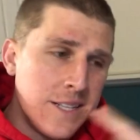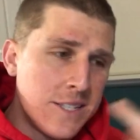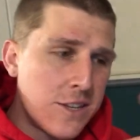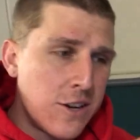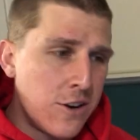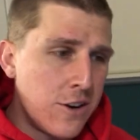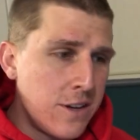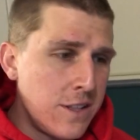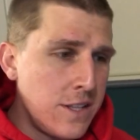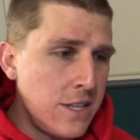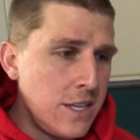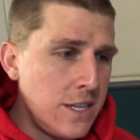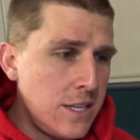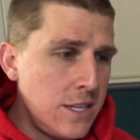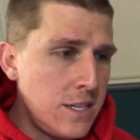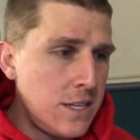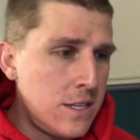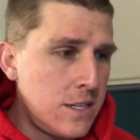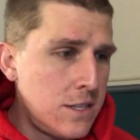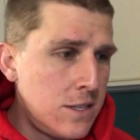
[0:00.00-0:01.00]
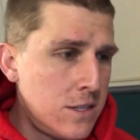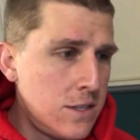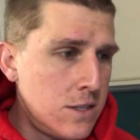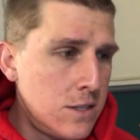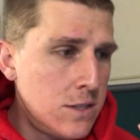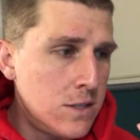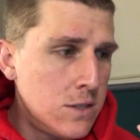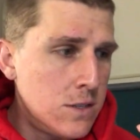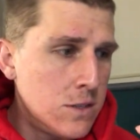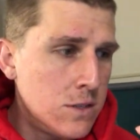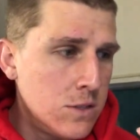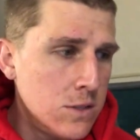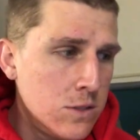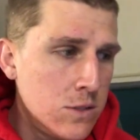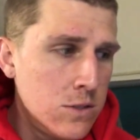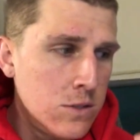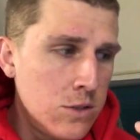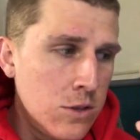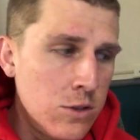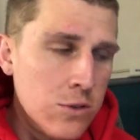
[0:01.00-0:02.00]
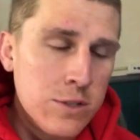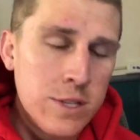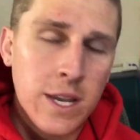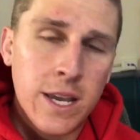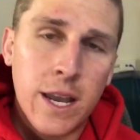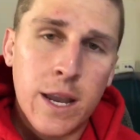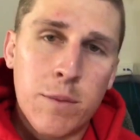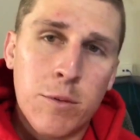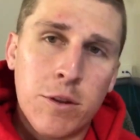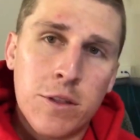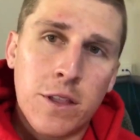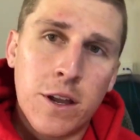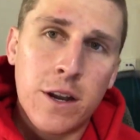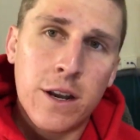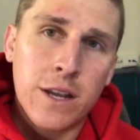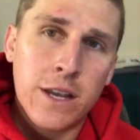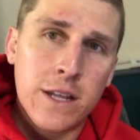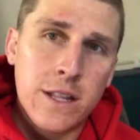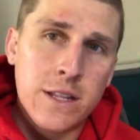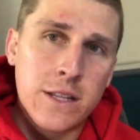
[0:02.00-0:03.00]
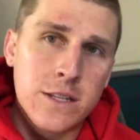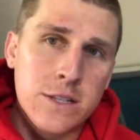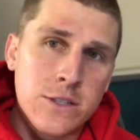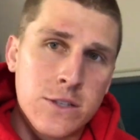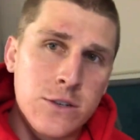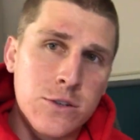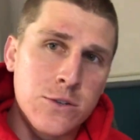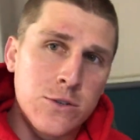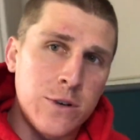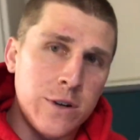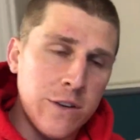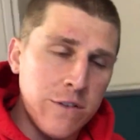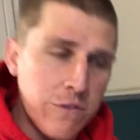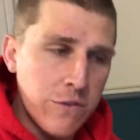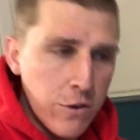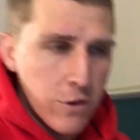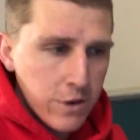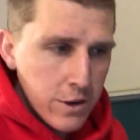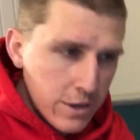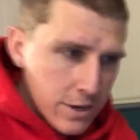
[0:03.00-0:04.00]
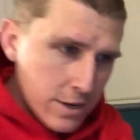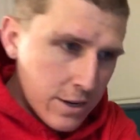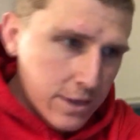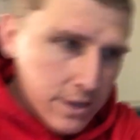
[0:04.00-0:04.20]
is currently Tuesday, April 30th, 2:24.